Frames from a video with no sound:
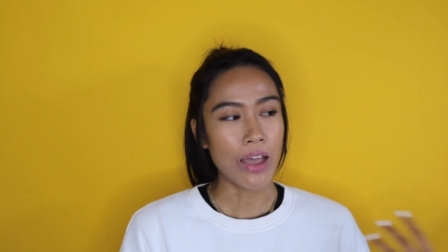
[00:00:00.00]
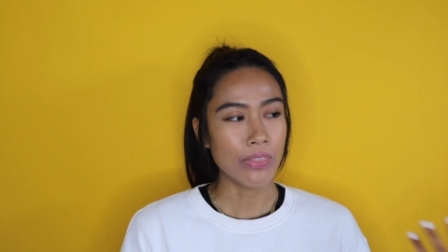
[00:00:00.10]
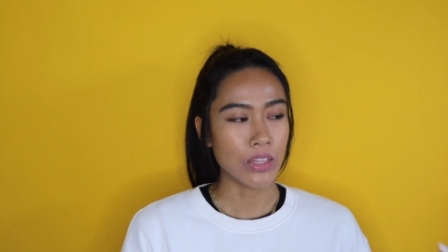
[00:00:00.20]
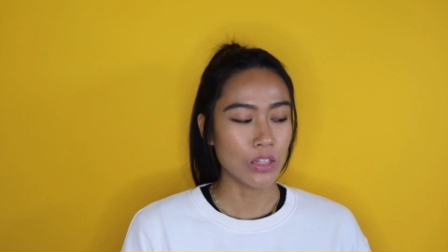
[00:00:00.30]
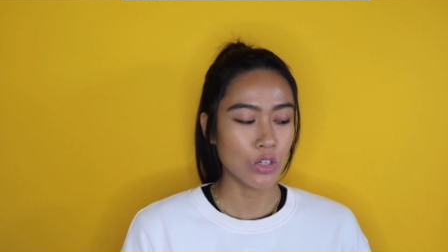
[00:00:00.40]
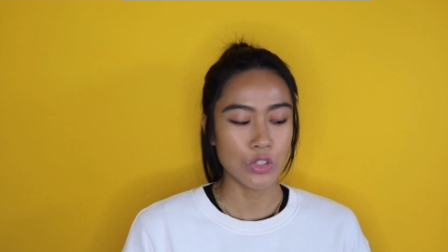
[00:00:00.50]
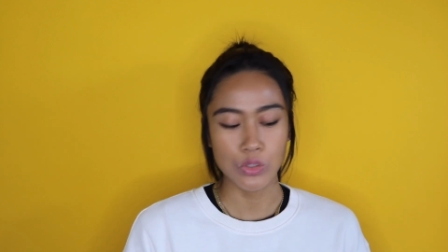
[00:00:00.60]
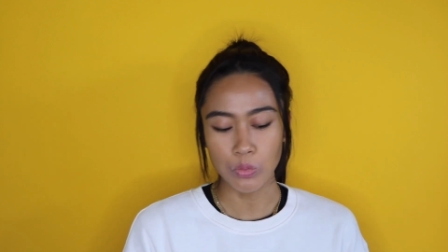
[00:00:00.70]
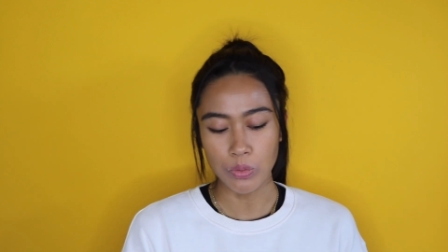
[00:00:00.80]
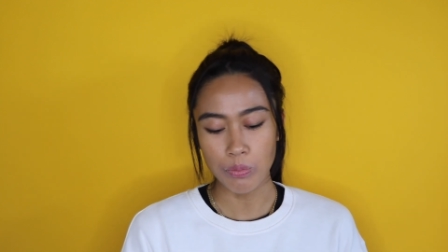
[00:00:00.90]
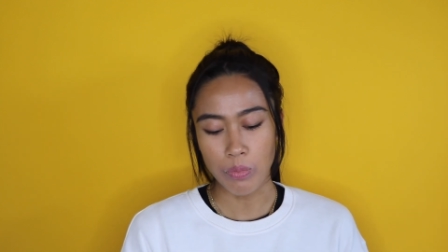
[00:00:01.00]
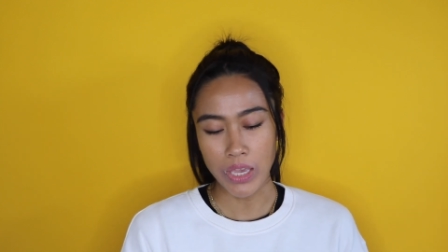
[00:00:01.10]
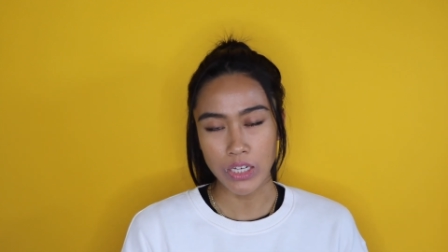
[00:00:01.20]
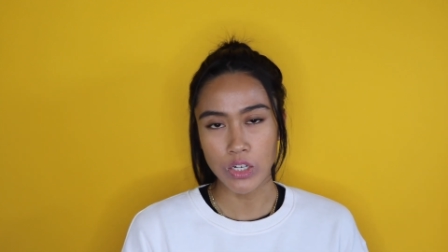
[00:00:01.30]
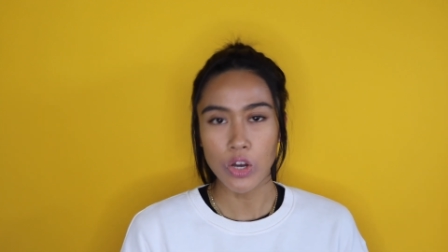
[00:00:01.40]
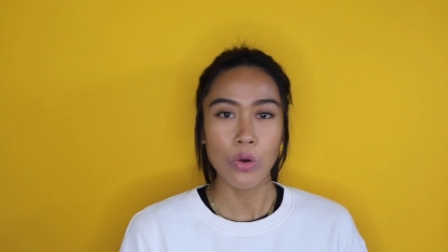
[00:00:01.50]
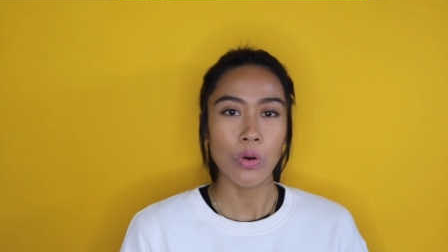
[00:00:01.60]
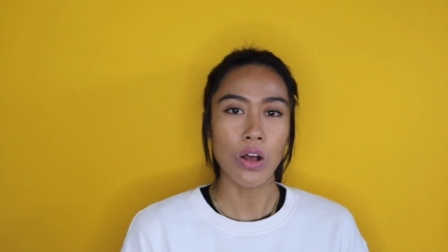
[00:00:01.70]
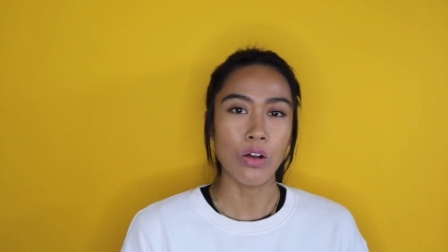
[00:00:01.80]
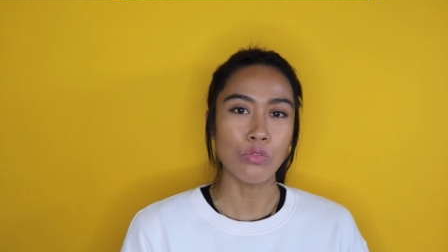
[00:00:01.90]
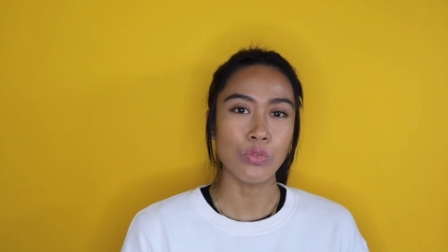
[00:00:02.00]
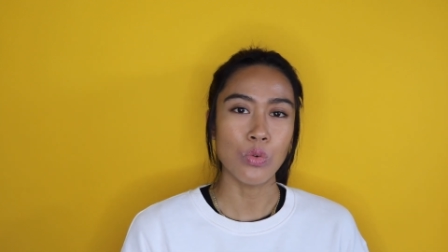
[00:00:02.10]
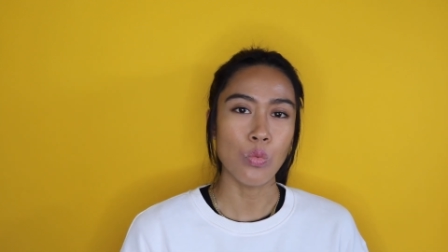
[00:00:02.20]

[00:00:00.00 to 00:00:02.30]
and then the nurse will make note of